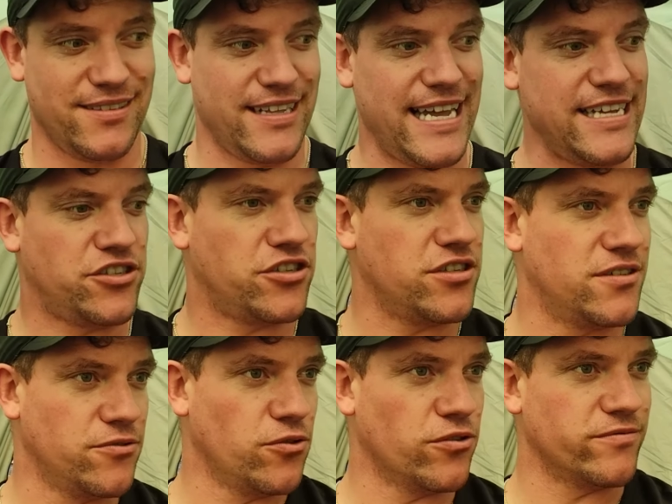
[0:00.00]
each to
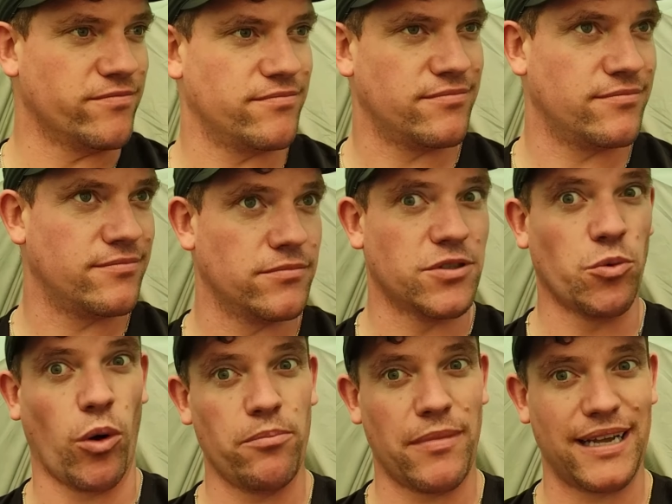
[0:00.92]
their own. The
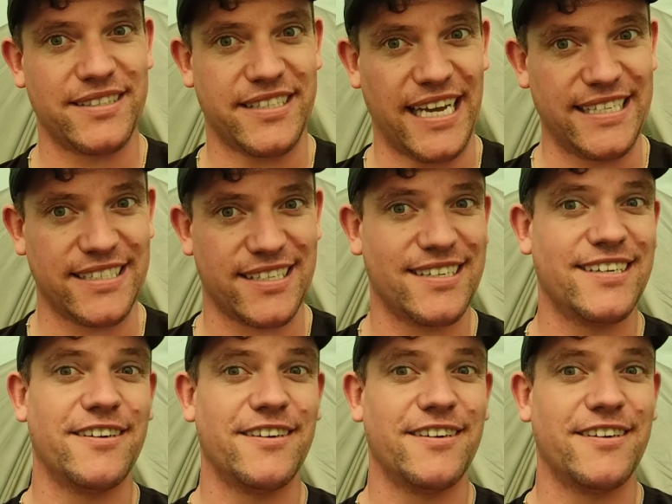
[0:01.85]
one-man tent,